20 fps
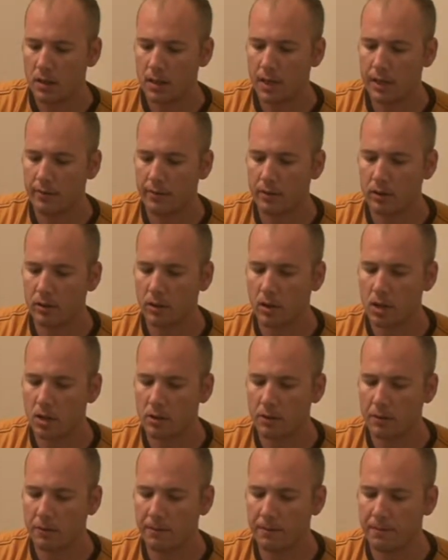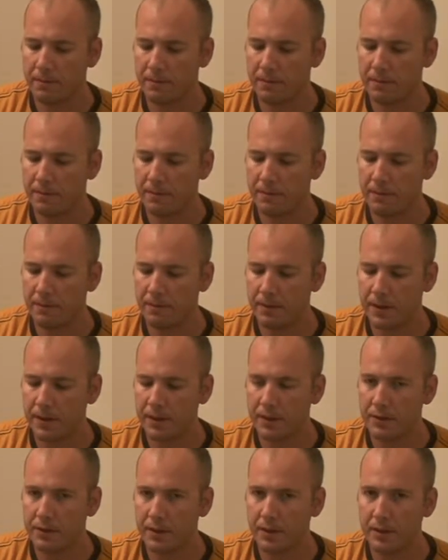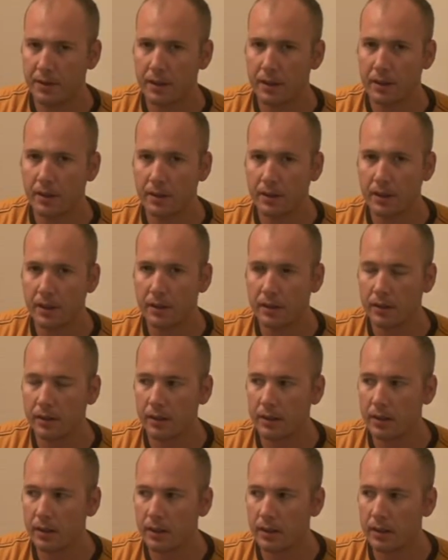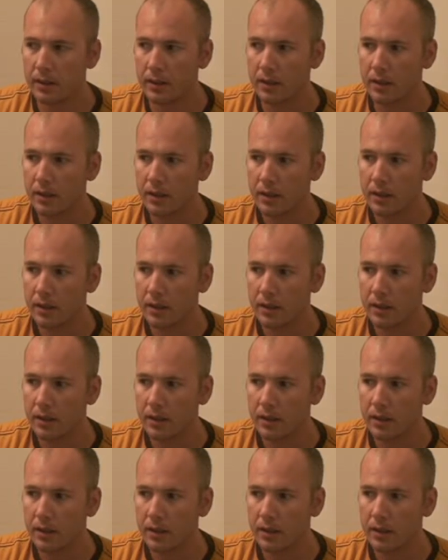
Kind of a longer finish, I think, than the